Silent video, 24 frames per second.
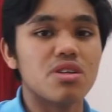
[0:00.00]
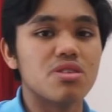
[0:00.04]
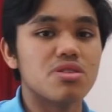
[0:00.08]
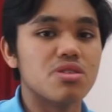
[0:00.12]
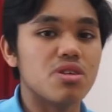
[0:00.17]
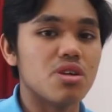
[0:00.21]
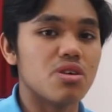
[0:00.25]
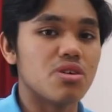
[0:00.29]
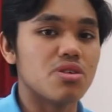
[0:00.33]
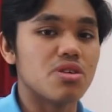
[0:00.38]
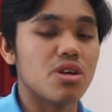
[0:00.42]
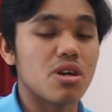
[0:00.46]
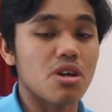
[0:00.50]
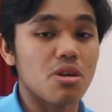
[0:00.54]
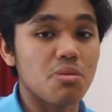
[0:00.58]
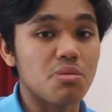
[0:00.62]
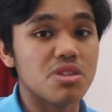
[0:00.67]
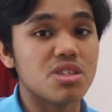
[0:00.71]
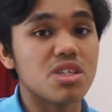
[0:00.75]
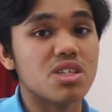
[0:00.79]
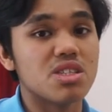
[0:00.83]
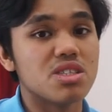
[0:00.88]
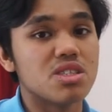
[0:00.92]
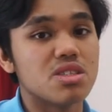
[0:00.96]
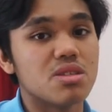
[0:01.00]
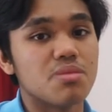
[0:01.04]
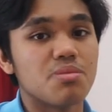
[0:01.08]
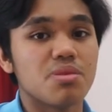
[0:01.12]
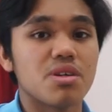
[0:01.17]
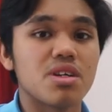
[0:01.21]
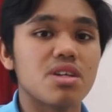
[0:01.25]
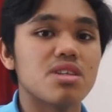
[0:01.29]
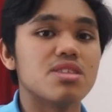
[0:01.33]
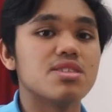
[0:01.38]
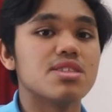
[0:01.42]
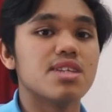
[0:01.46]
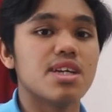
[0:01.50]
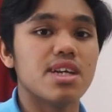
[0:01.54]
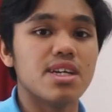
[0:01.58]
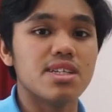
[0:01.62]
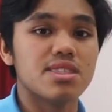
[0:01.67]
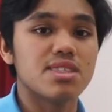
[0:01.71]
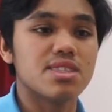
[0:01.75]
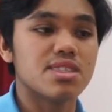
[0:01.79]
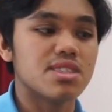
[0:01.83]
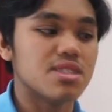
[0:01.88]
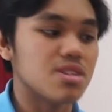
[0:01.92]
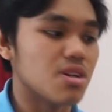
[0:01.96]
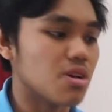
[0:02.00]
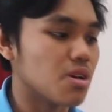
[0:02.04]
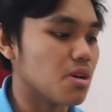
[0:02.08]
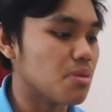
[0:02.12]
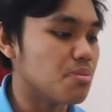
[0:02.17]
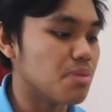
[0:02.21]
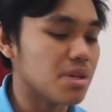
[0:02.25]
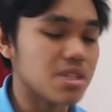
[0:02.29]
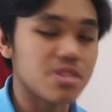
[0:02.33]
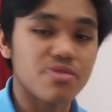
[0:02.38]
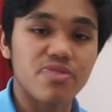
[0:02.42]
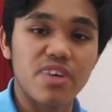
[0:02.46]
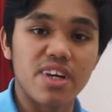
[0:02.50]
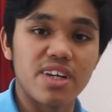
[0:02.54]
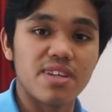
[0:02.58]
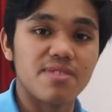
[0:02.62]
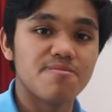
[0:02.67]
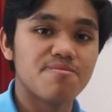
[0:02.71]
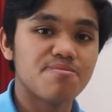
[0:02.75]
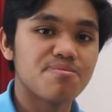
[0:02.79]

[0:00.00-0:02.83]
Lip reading: to your documentation, because it's your best friend.